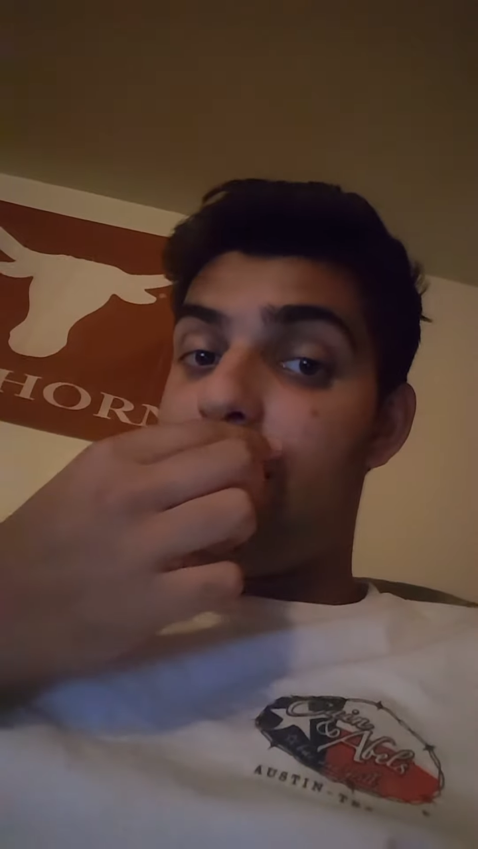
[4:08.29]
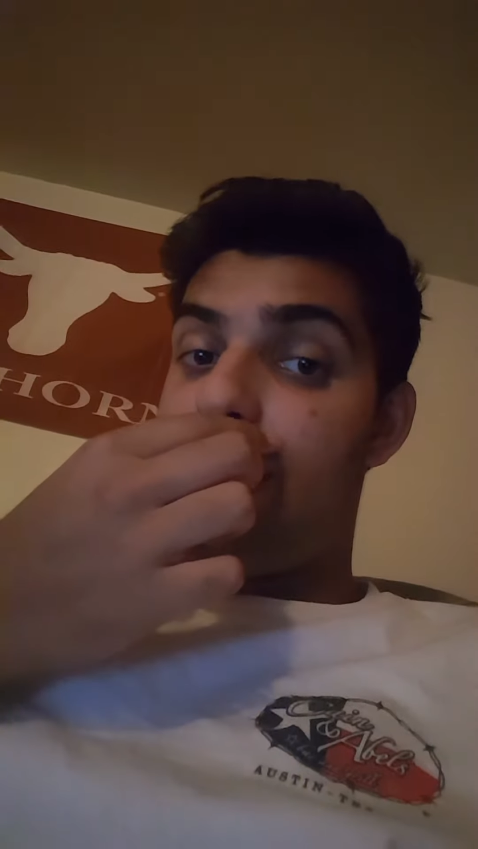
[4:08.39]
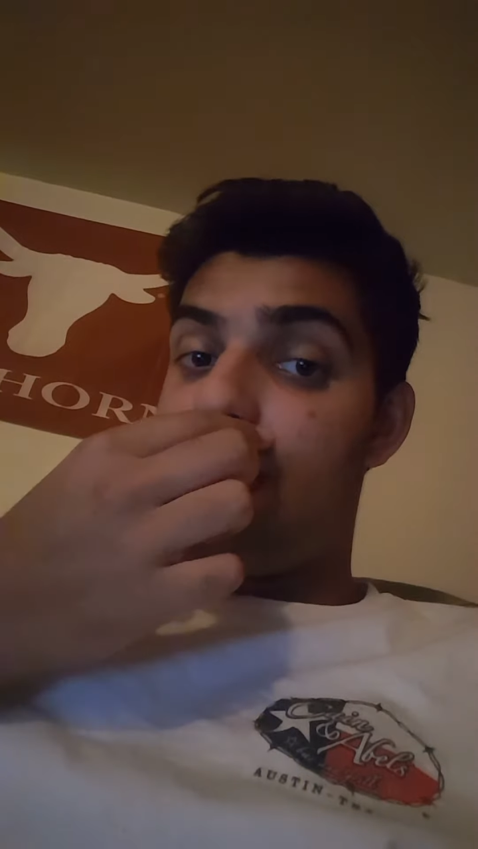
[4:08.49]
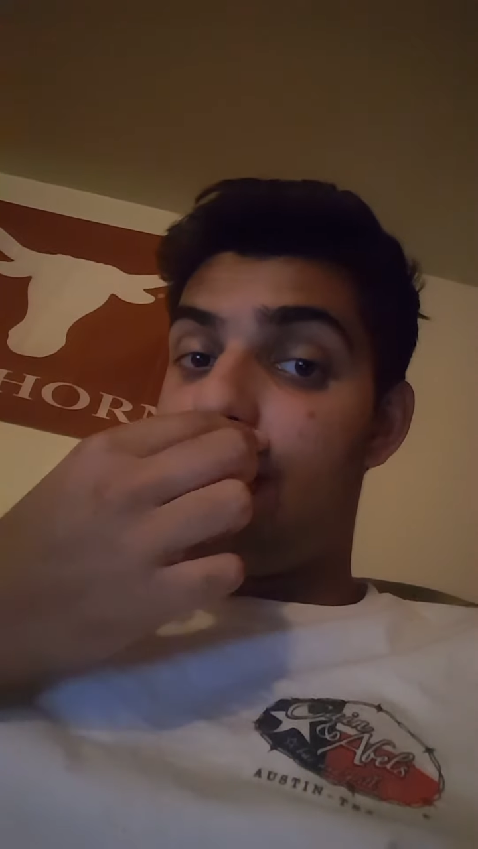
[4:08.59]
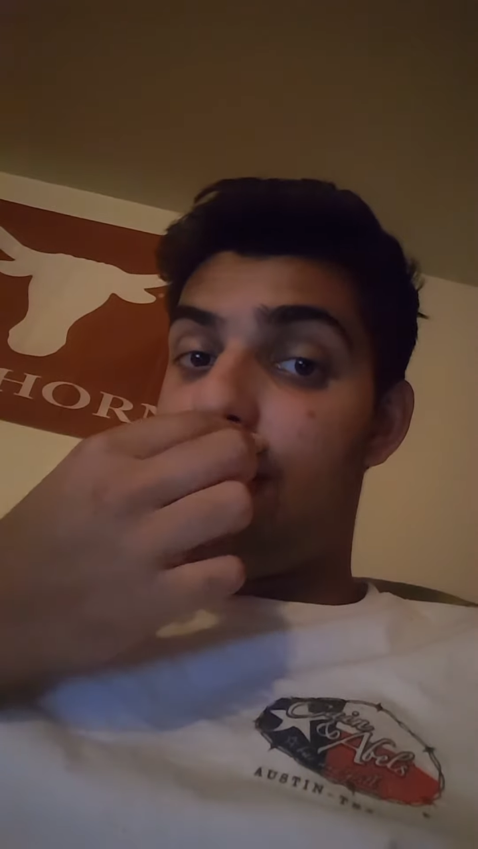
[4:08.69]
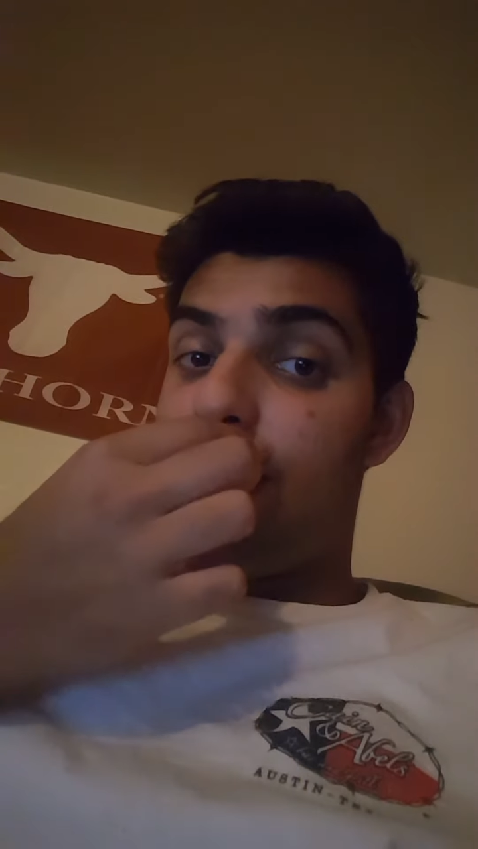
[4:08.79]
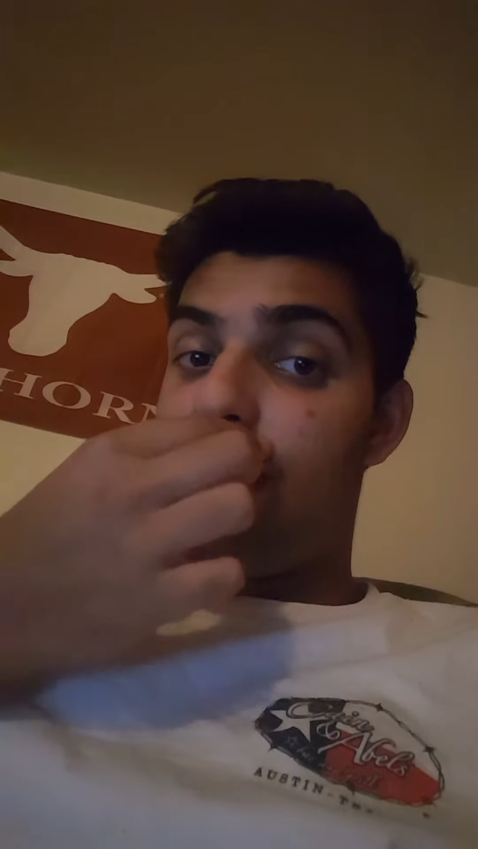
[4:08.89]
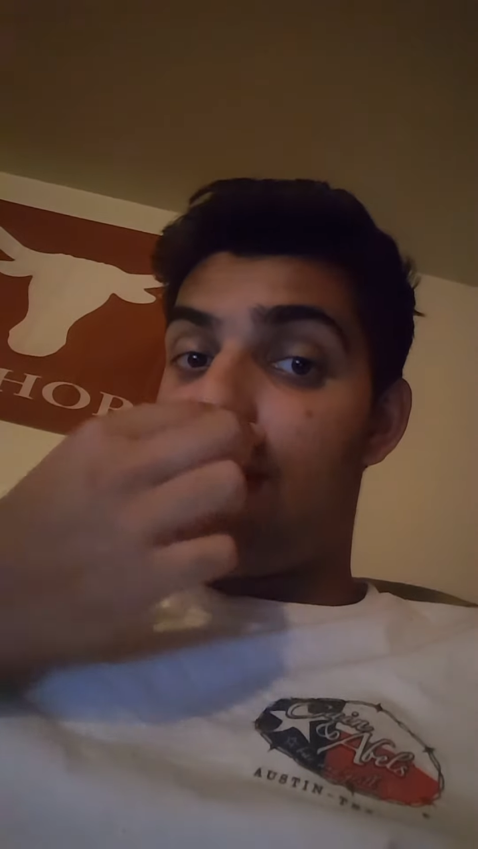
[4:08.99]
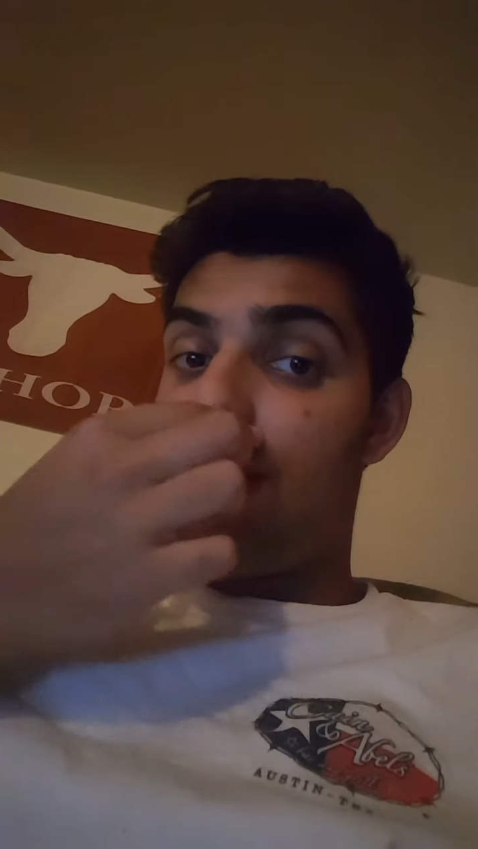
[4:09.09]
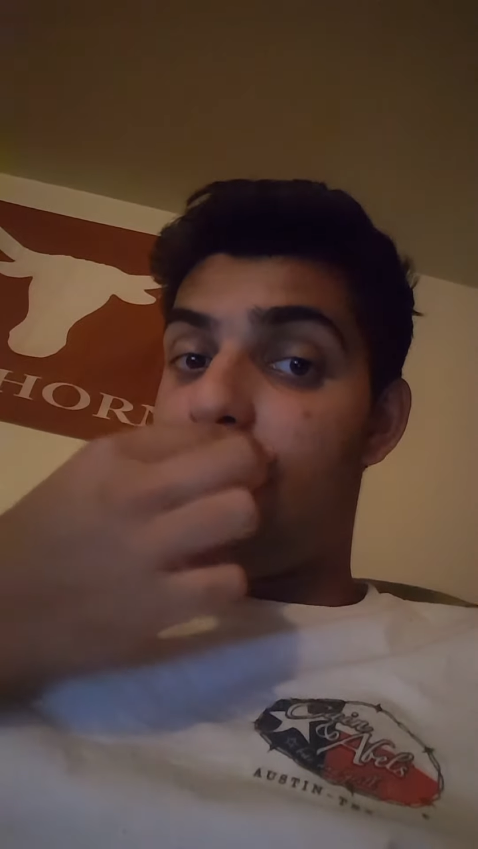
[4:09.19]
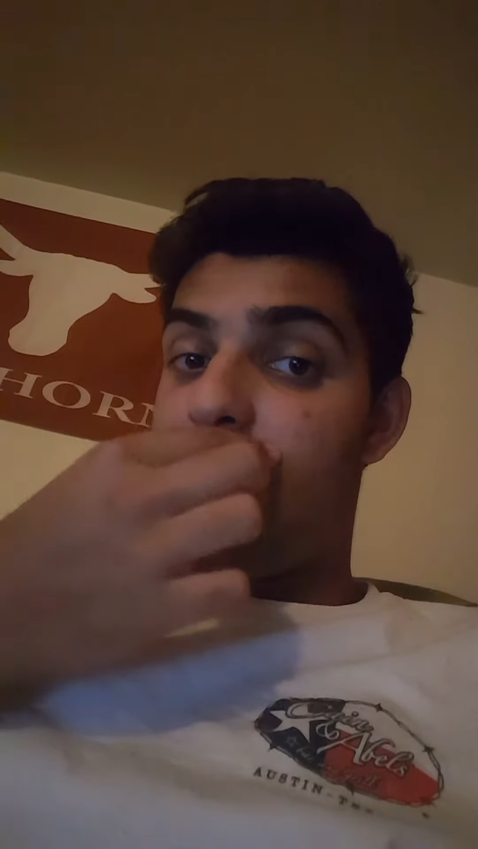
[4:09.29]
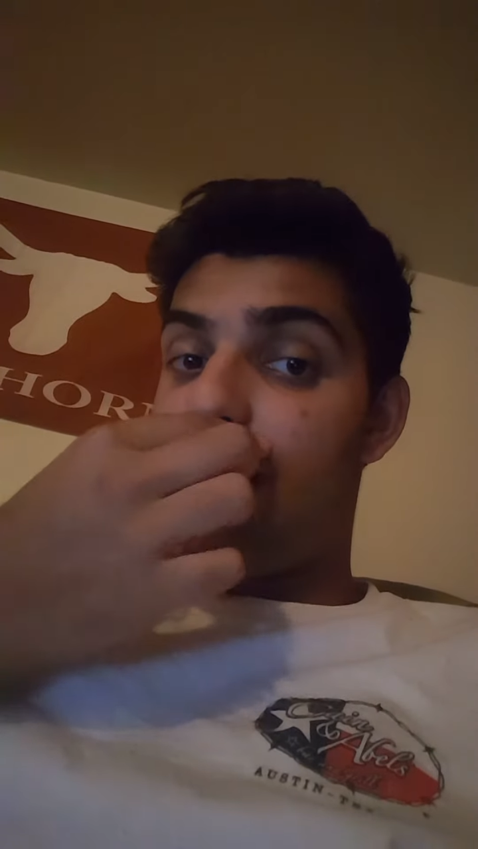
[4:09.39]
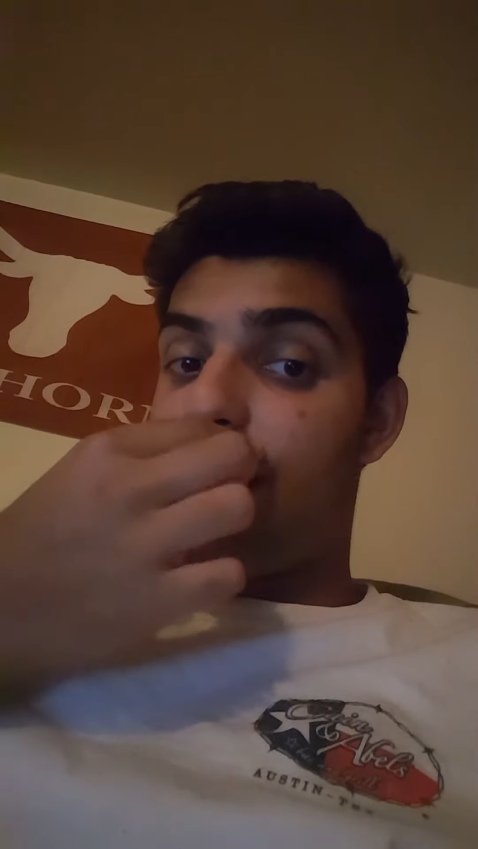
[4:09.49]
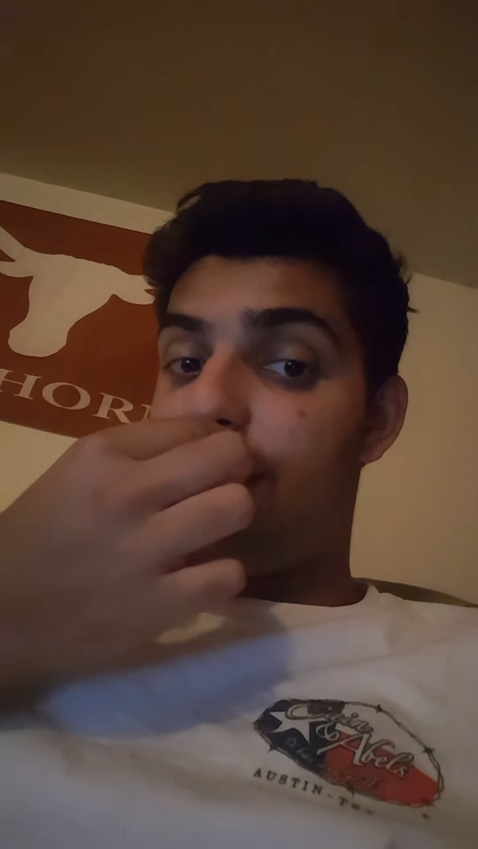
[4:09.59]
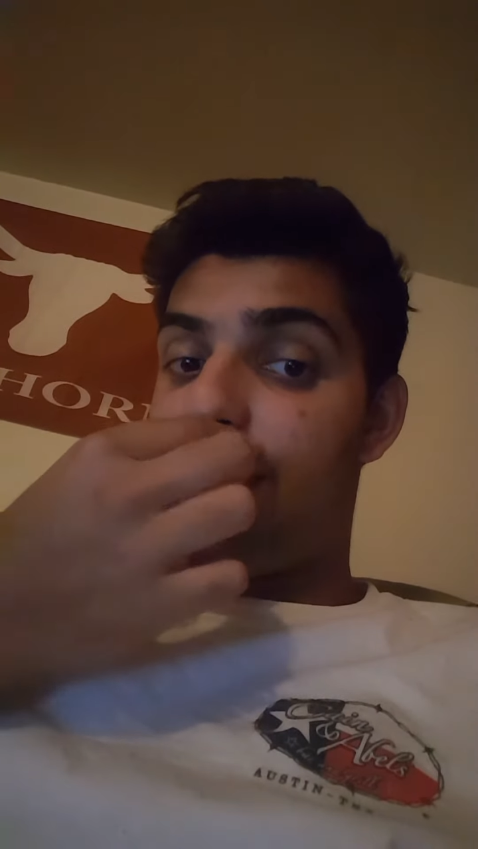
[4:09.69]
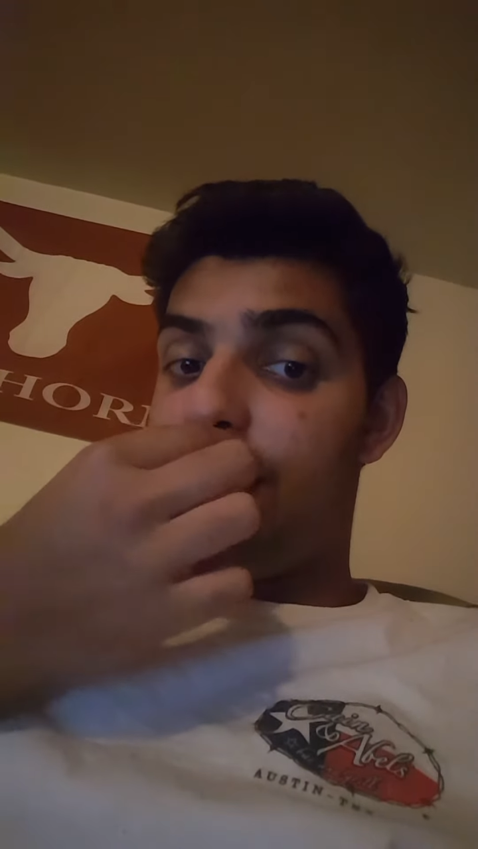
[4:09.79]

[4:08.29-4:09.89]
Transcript: until um,